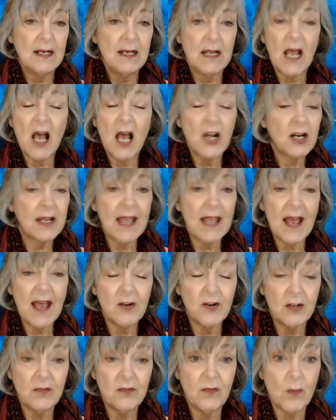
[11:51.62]

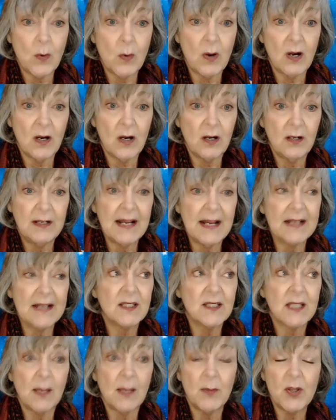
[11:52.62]
unaccounted for. Now,
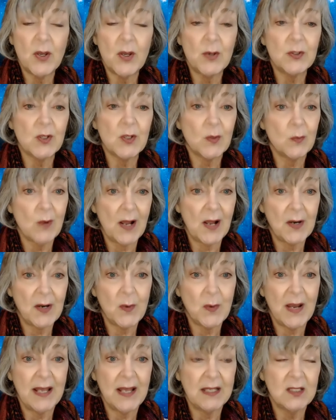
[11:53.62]
some of those are
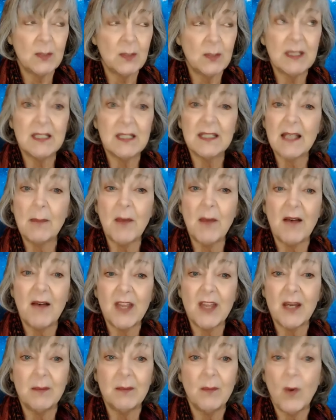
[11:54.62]
runaways, but some of
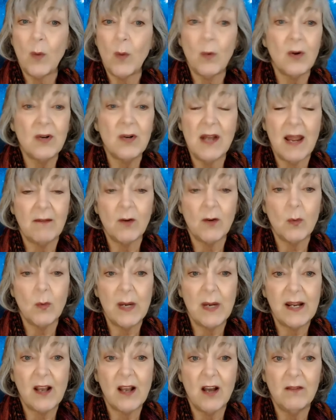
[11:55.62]
them were never
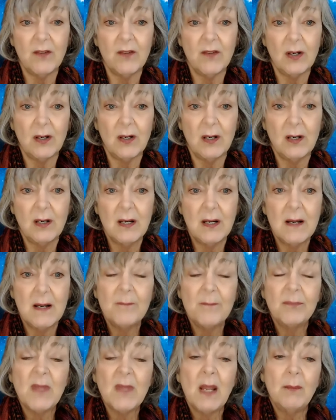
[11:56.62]
recovered.
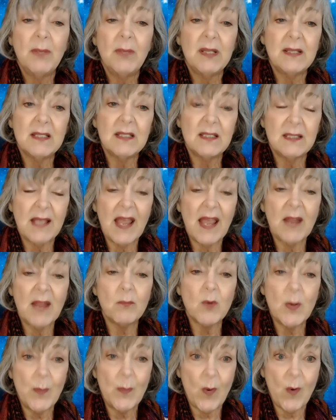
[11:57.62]
But the same
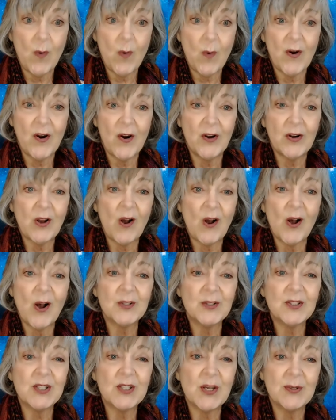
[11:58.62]
report
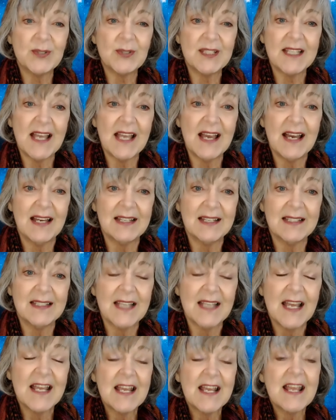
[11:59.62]
also says
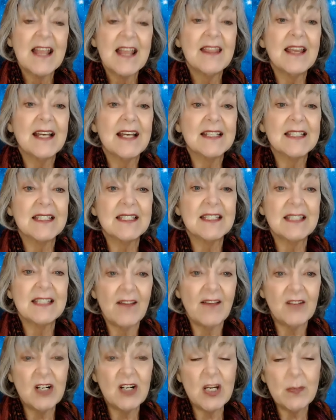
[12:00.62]
that
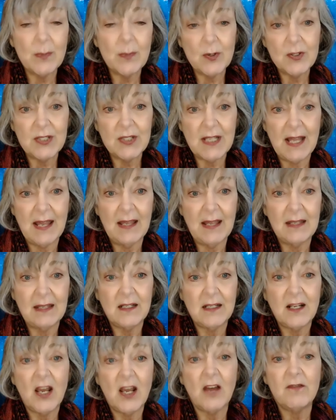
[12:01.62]
70%
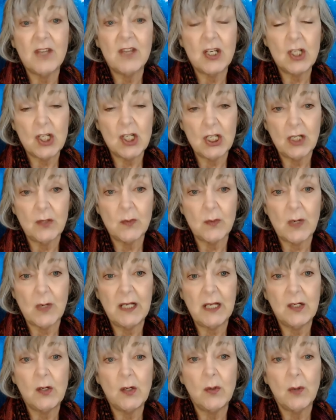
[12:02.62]
of the
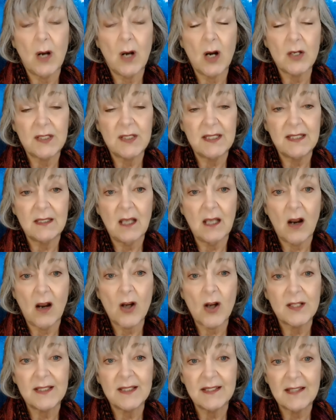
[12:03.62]
children who are
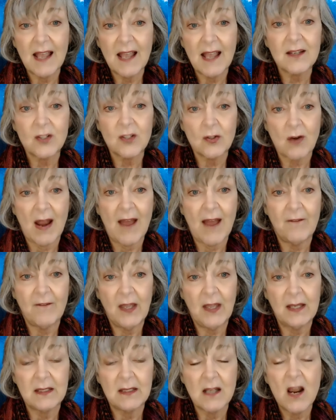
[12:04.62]
sex
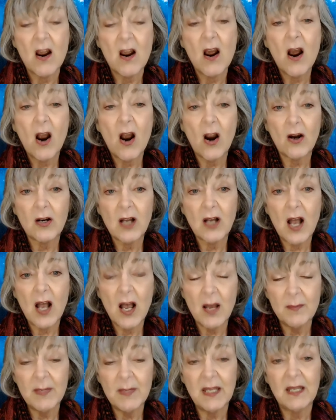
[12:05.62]
trafficked are
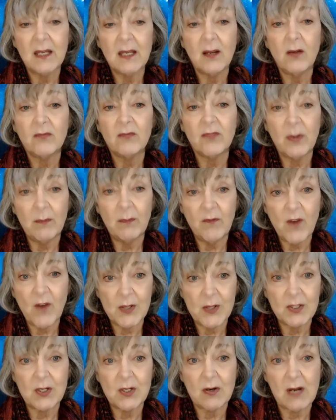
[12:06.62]
coming from
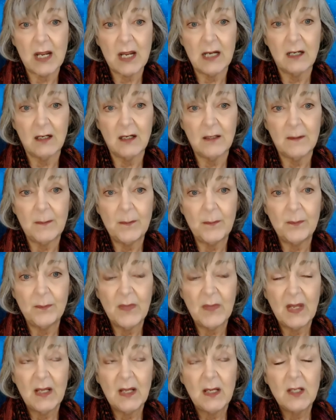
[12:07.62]
foster care.
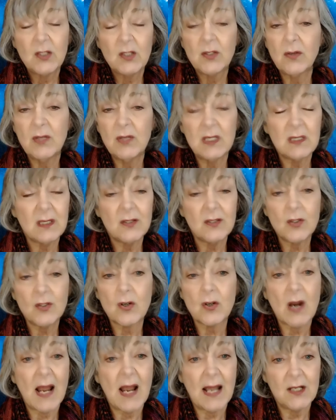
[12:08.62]
So this is
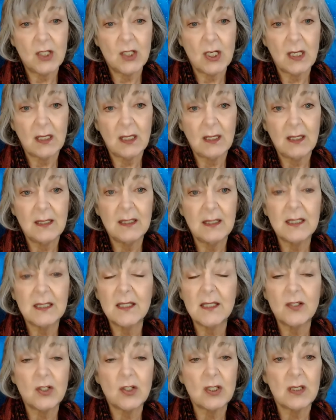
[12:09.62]
tragic. This
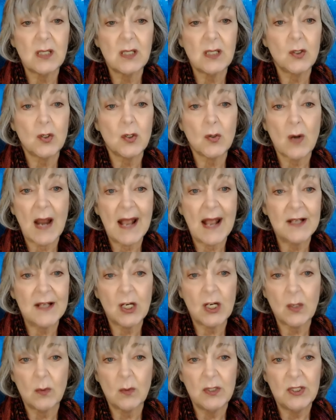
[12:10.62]
is just a
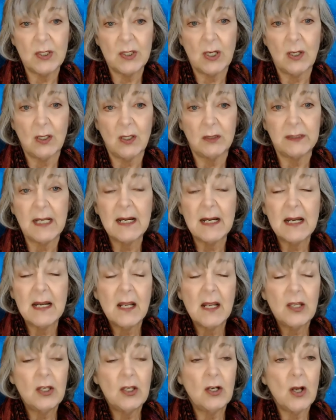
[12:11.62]
tragic result.
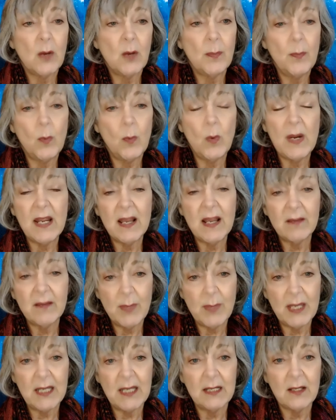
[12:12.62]

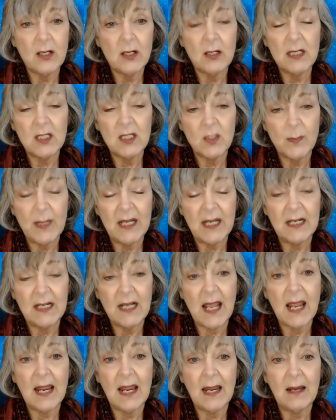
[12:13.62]
There has been
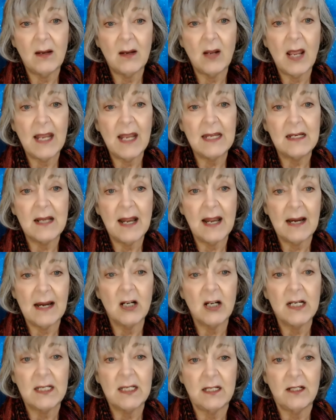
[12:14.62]
a
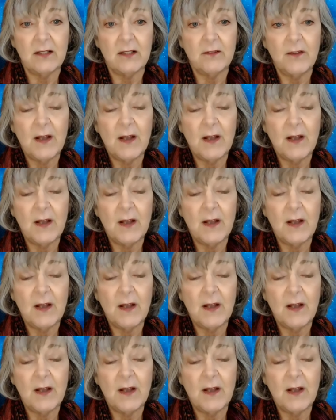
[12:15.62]
narrative